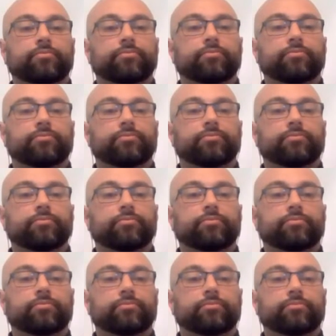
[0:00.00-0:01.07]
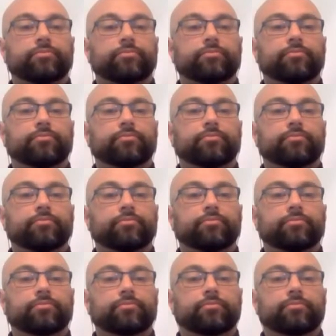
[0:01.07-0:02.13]

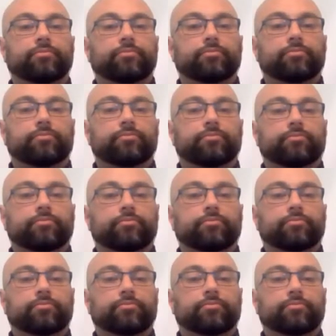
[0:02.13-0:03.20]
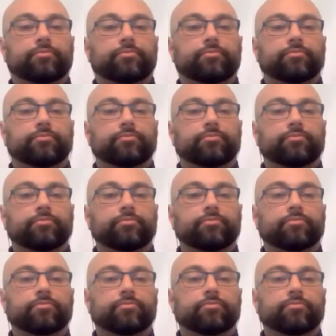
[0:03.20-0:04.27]

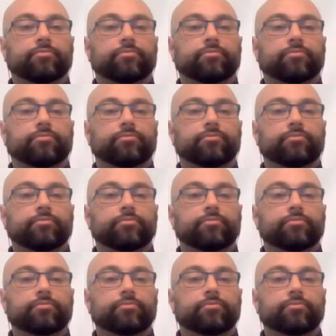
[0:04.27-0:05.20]
No words are spoken by the person on screen.